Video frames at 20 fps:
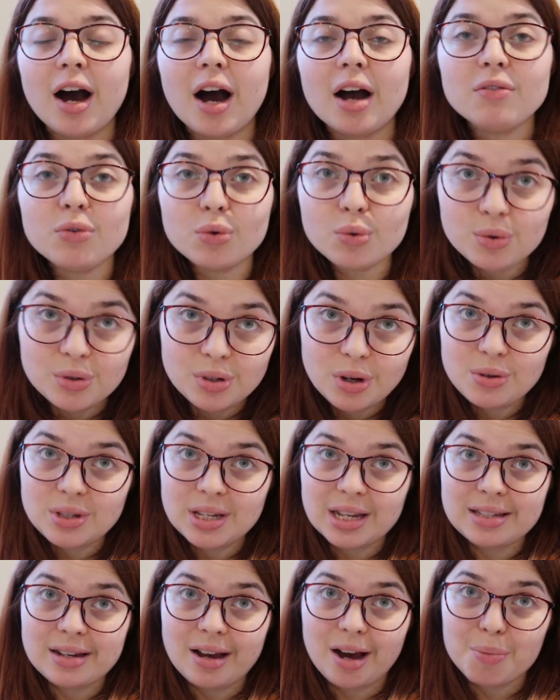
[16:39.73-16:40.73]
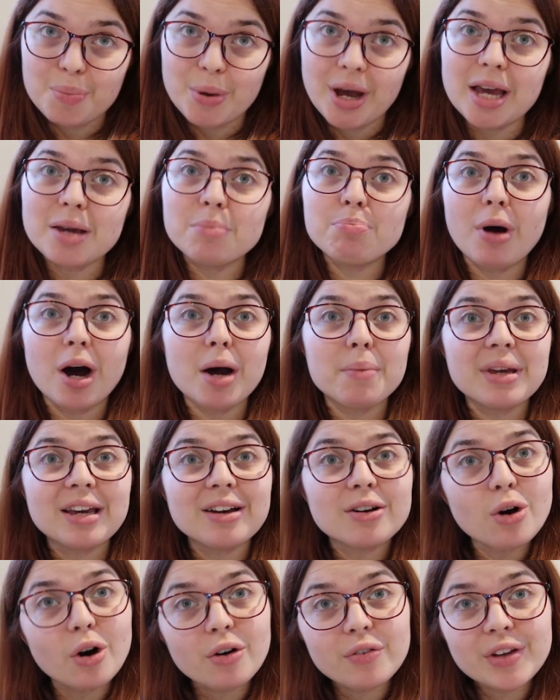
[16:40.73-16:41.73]
I've also set up a Buy Me
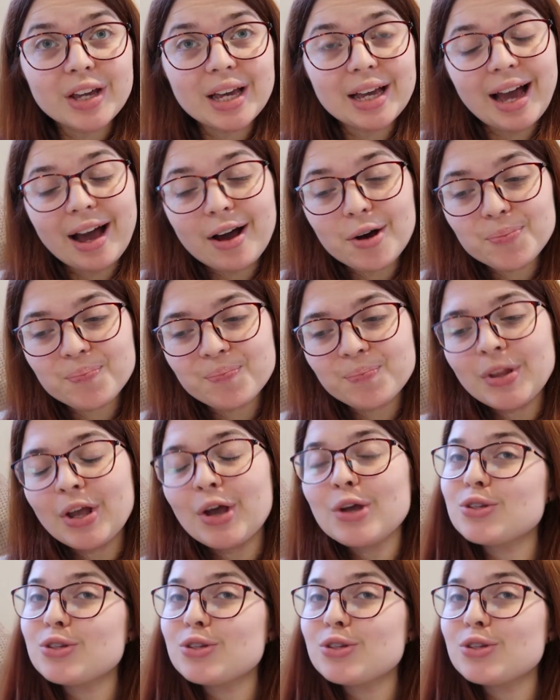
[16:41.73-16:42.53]
a Coffee account,